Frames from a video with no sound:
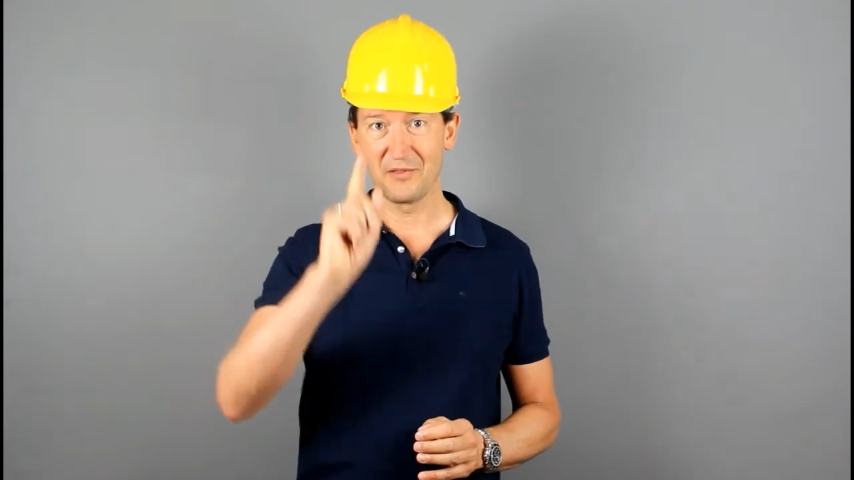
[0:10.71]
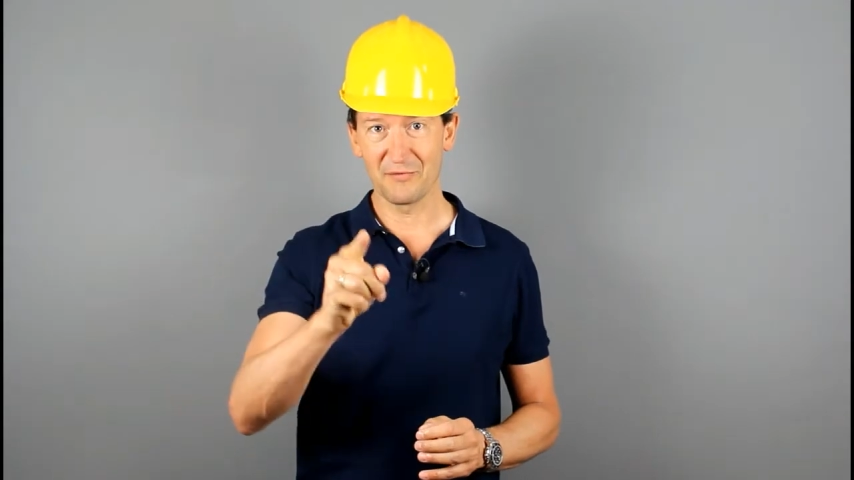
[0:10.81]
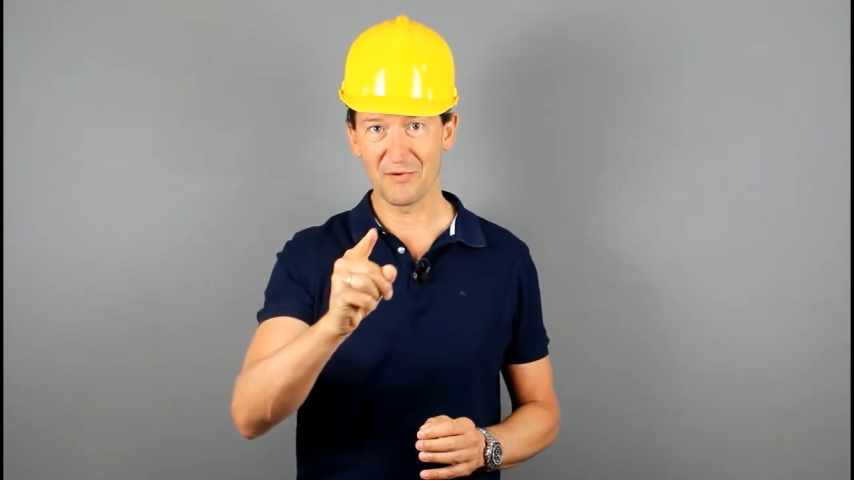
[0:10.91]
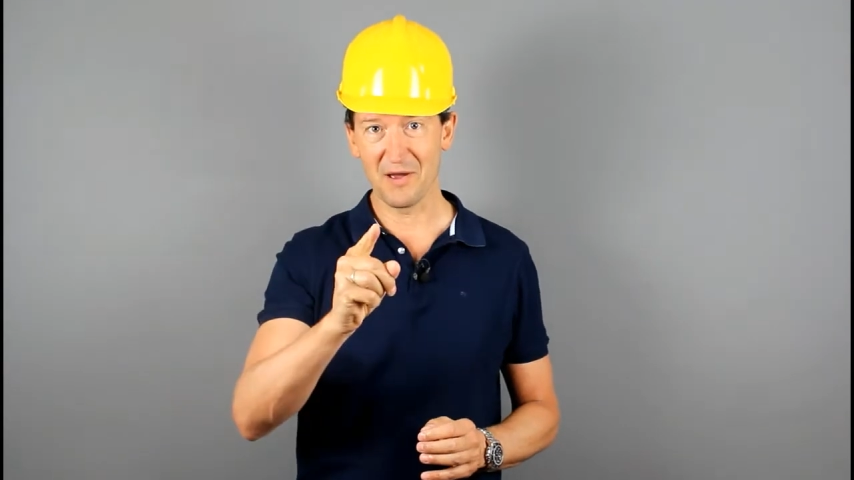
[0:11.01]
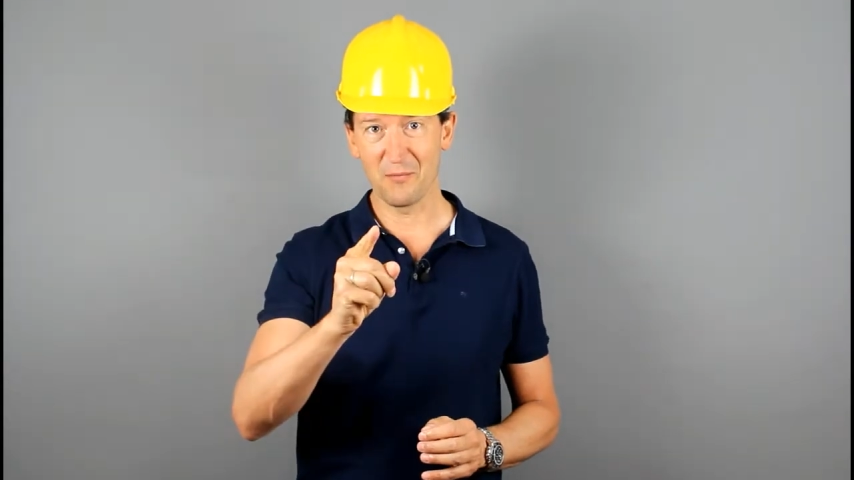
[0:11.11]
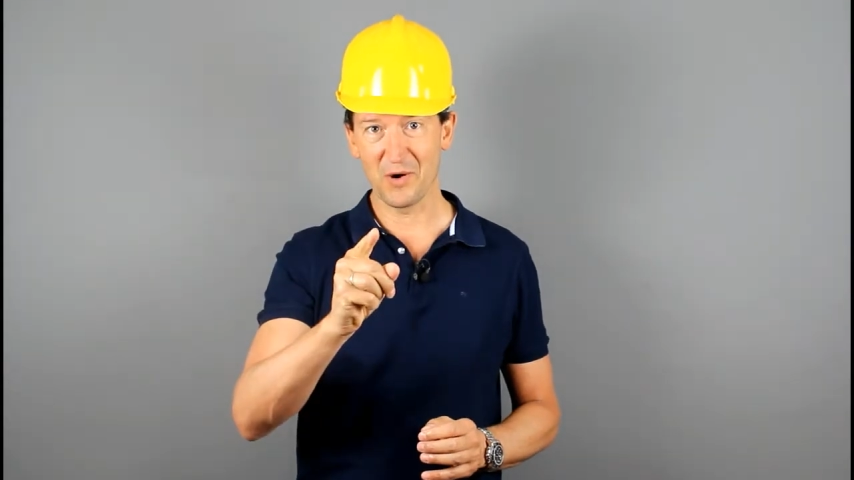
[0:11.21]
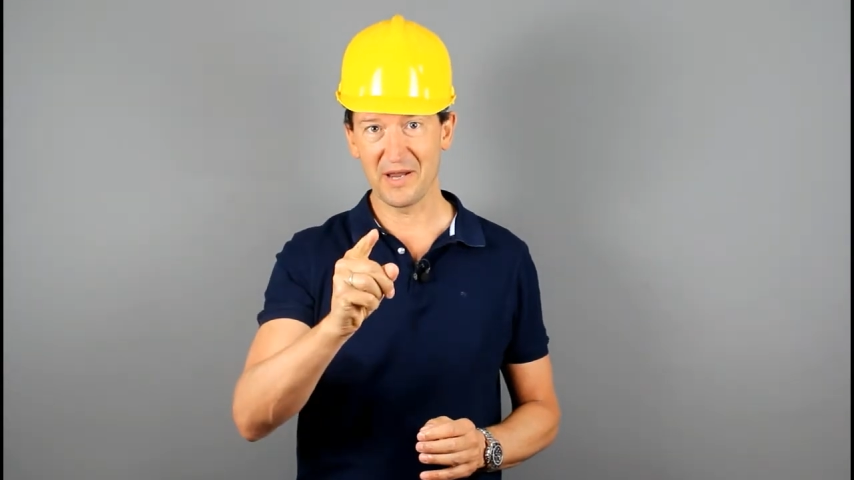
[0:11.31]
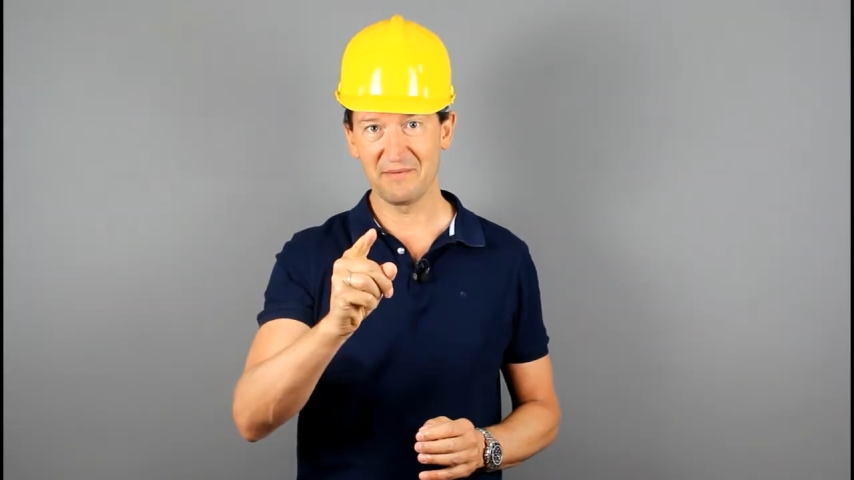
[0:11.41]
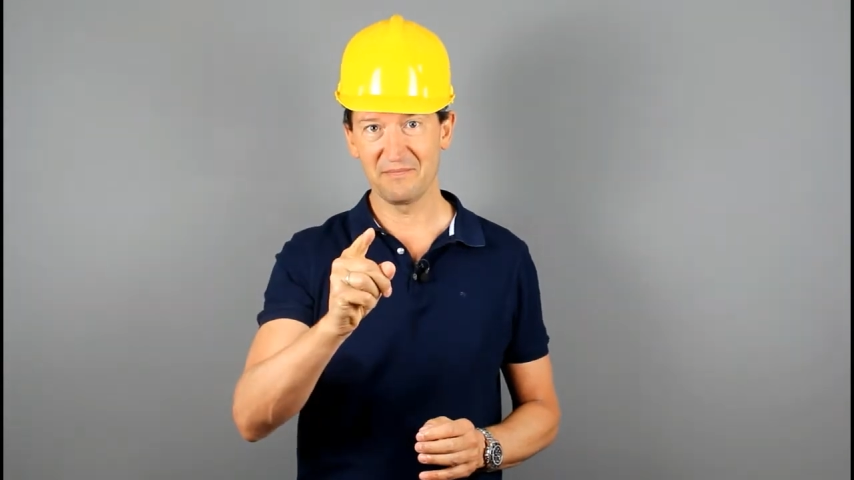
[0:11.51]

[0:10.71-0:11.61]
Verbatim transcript: the right way.